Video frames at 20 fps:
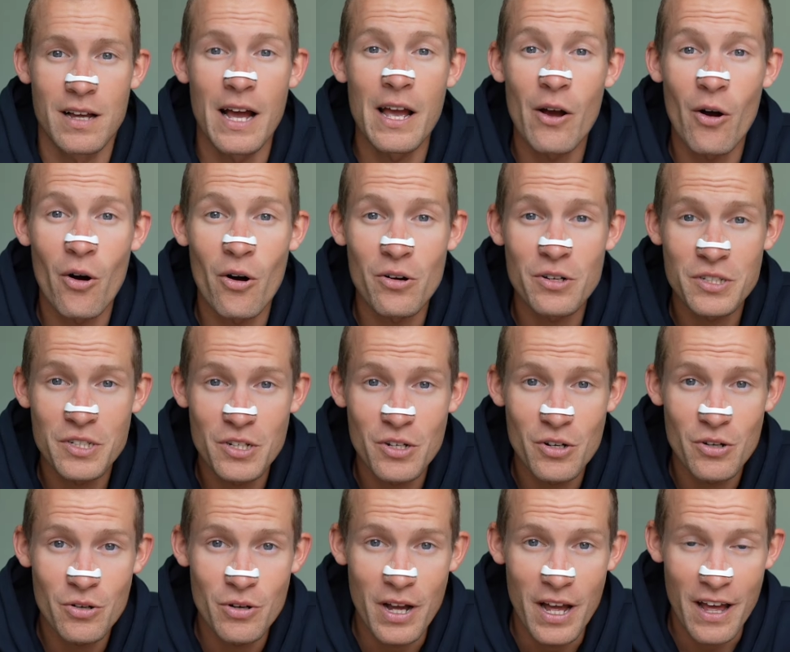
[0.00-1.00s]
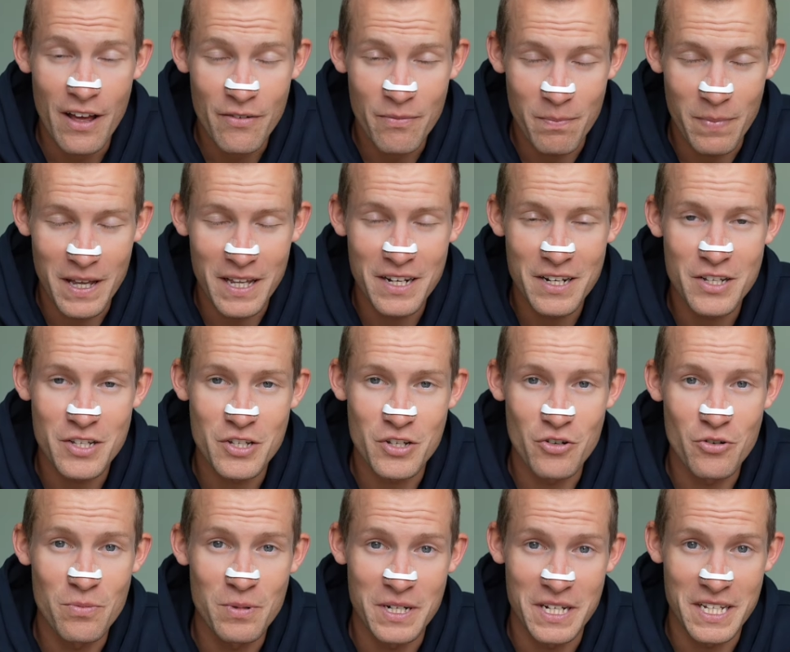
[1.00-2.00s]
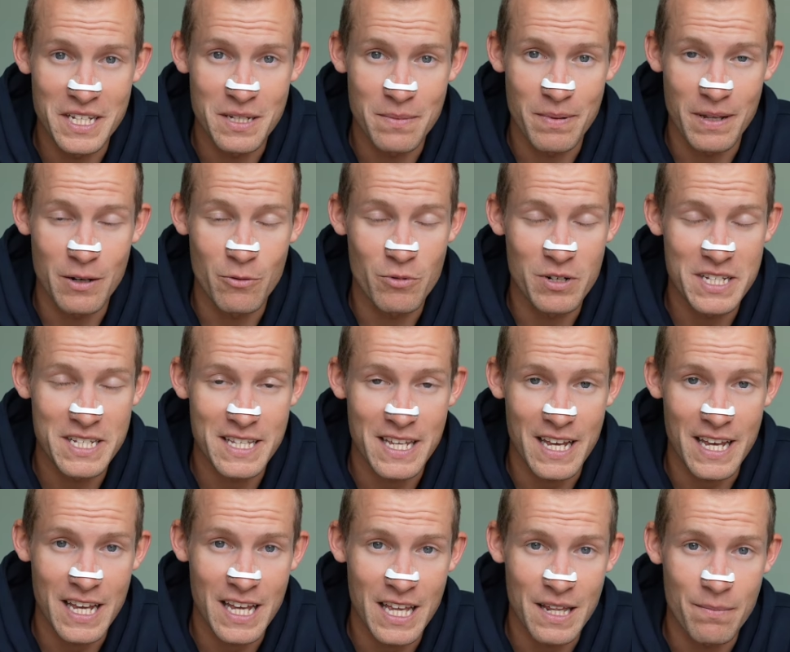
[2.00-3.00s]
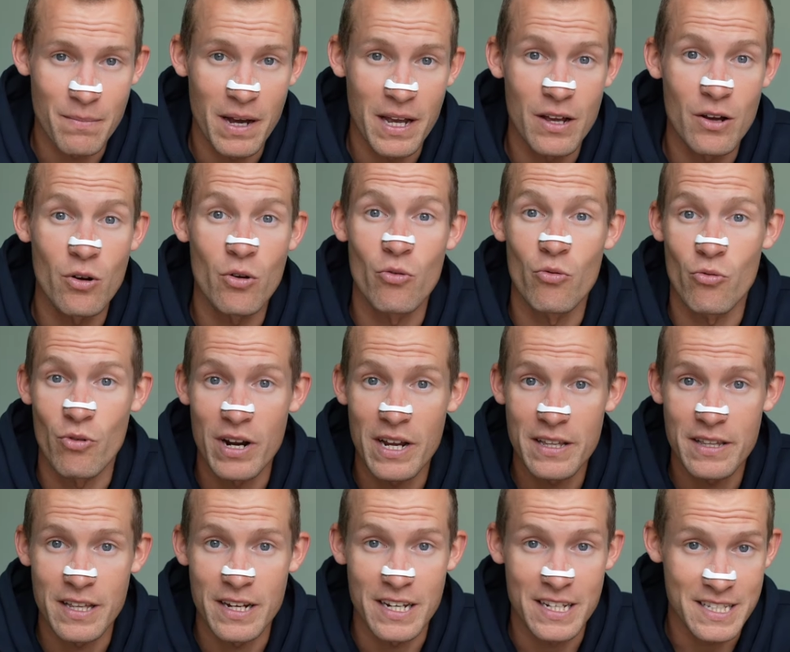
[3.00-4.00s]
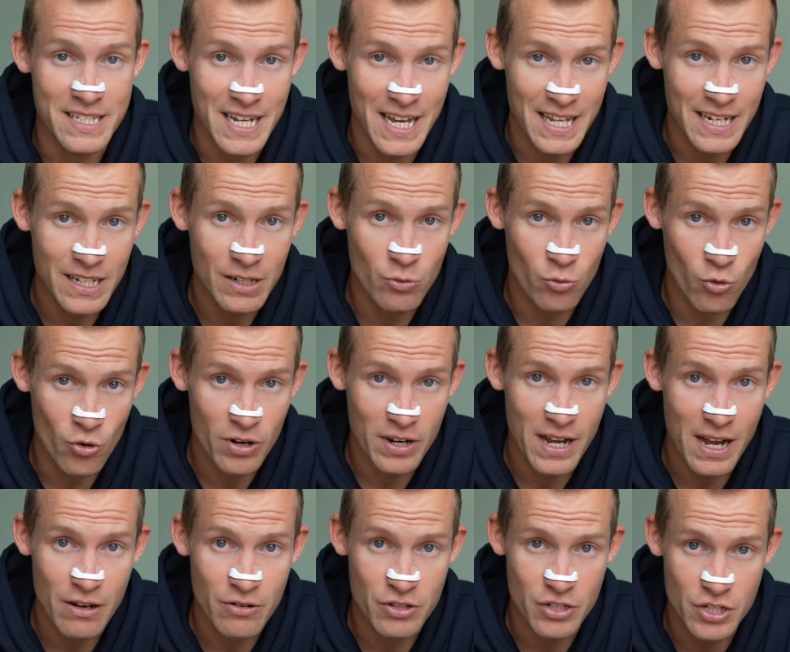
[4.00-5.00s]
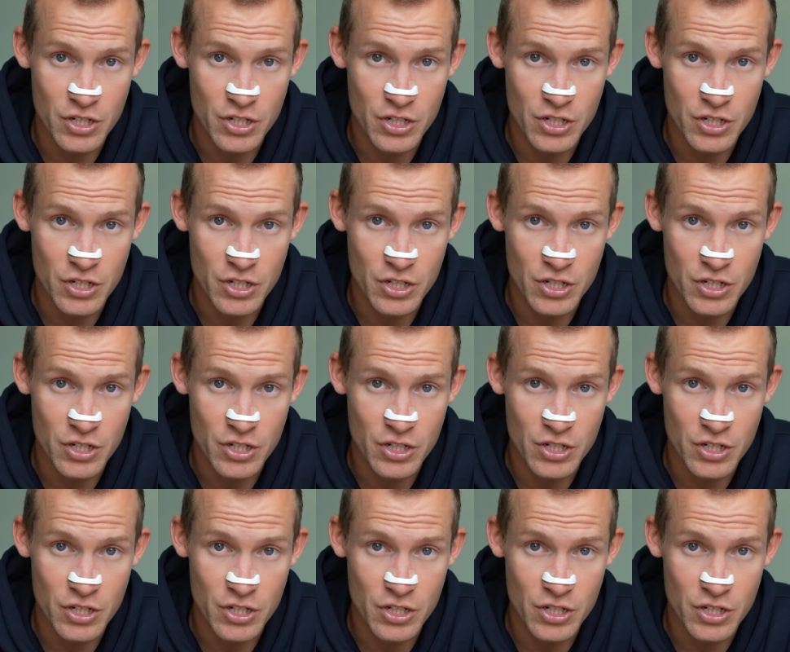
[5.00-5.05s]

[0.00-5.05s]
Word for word: I also have been super disciplined with staying in my correct and intended workout